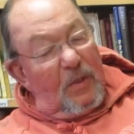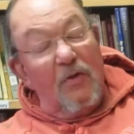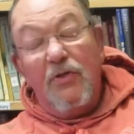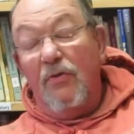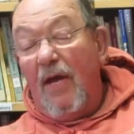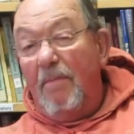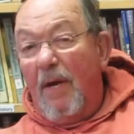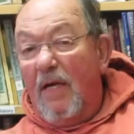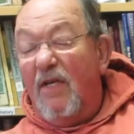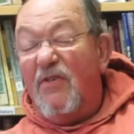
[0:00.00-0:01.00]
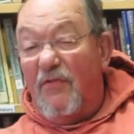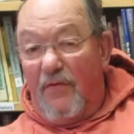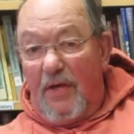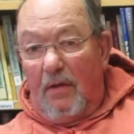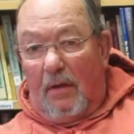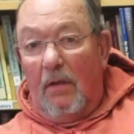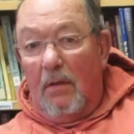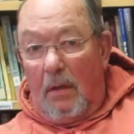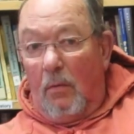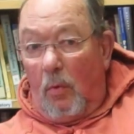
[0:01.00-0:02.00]
So that made us feel
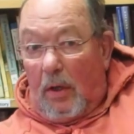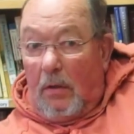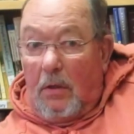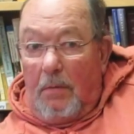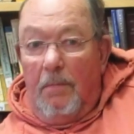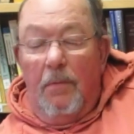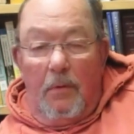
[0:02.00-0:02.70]
unwelcome.